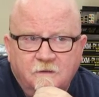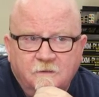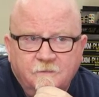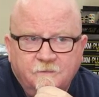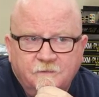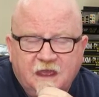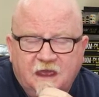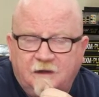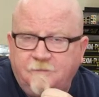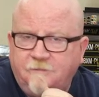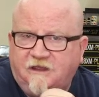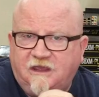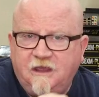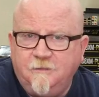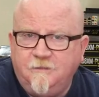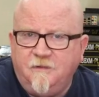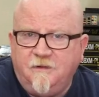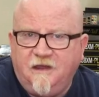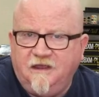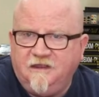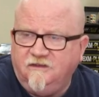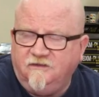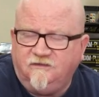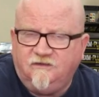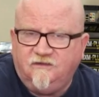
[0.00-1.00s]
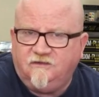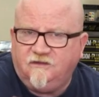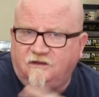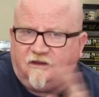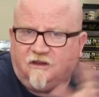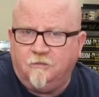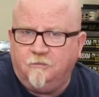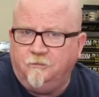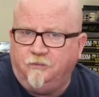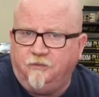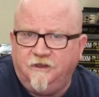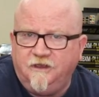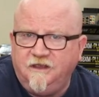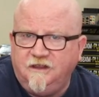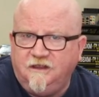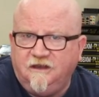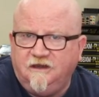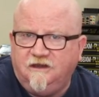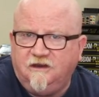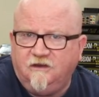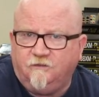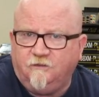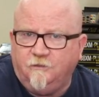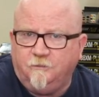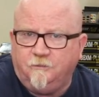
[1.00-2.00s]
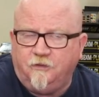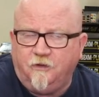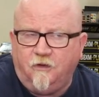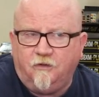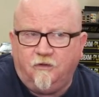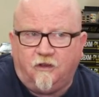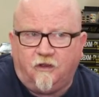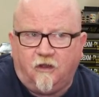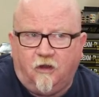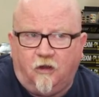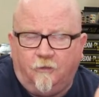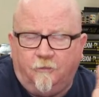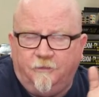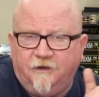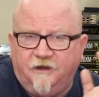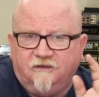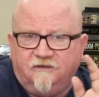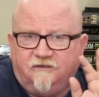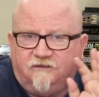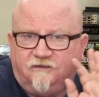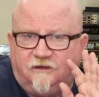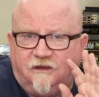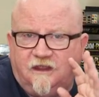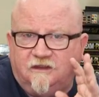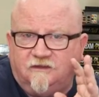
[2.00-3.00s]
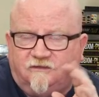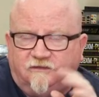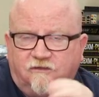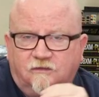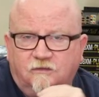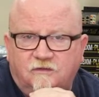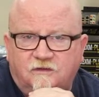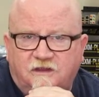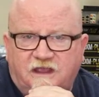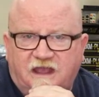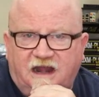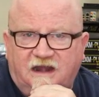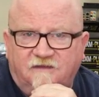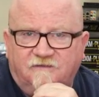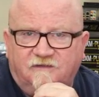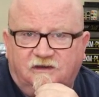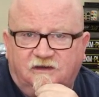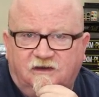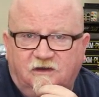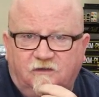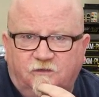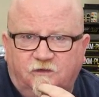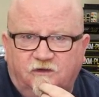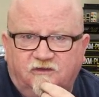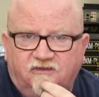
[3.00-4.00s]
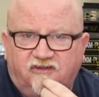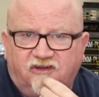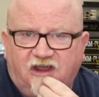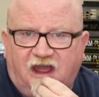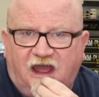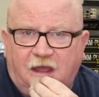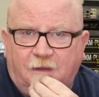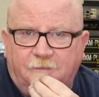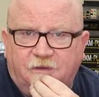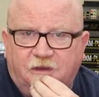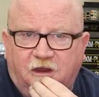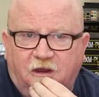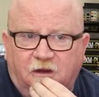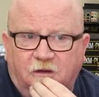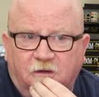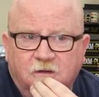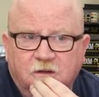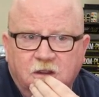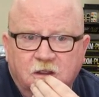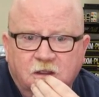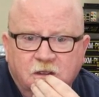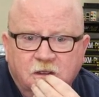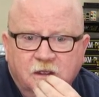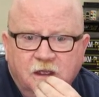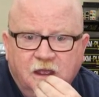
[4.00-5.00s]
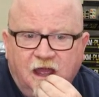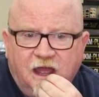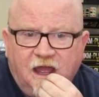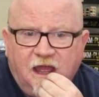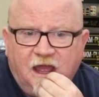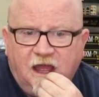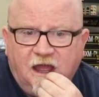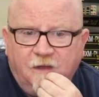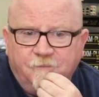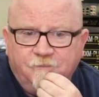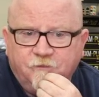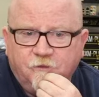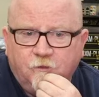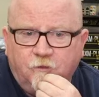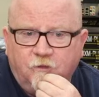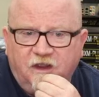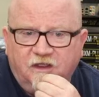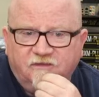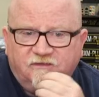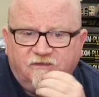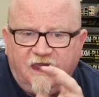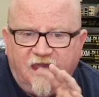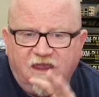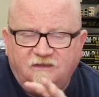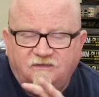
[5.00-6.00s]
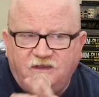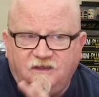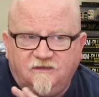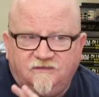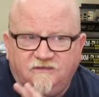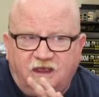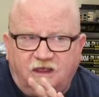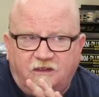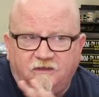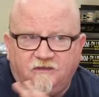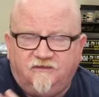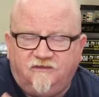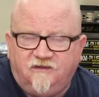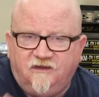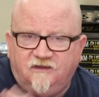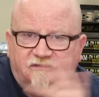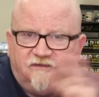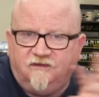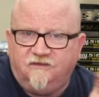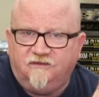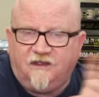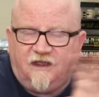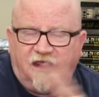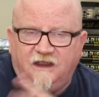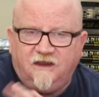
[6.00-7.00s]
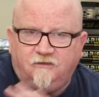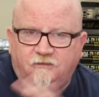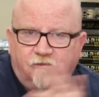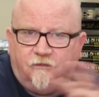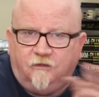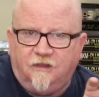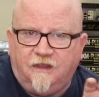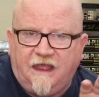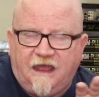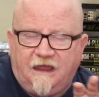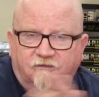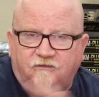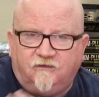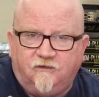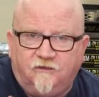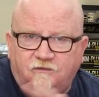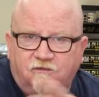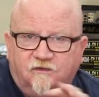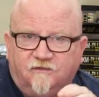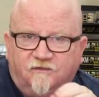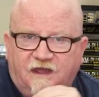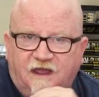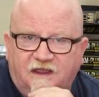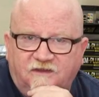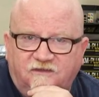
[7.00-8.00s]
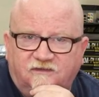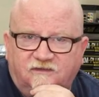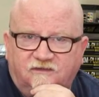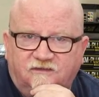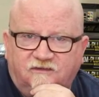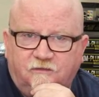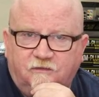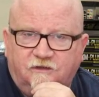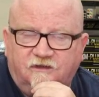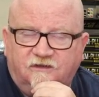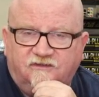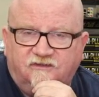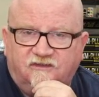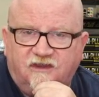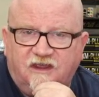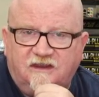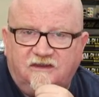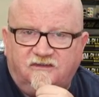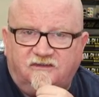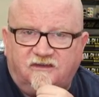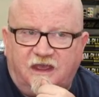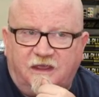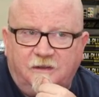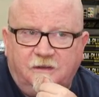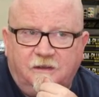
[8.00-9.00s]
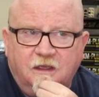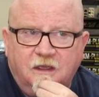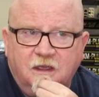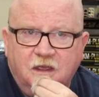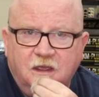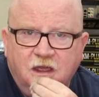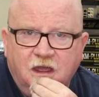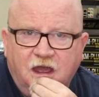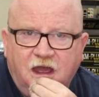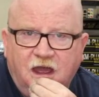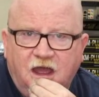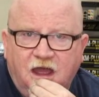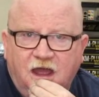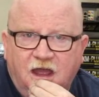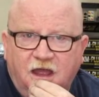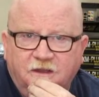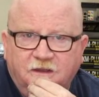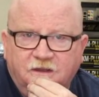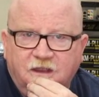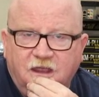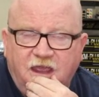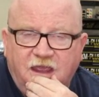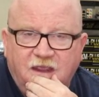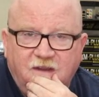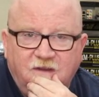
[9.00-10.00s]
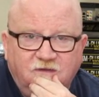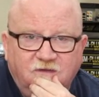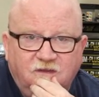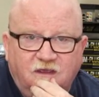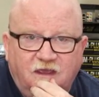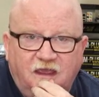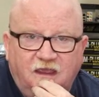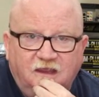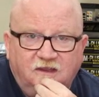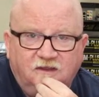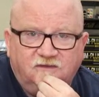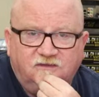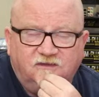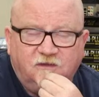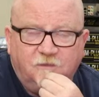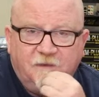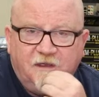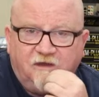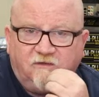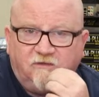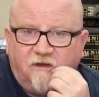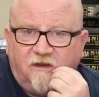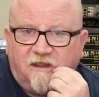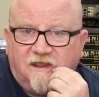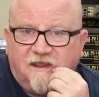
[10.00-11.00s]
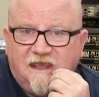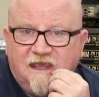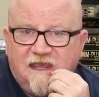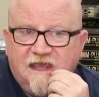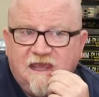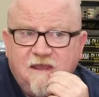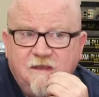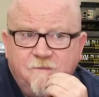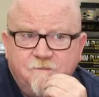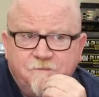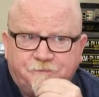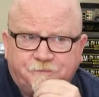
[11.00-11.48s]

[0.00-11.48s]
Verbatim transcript: And keep in mind, this is a completely different protocol, but it's, it's doing kind of a different job here. Uh, whereas SSL is just designed to allow two devices to exchange a, uh, a, a, symmetric key.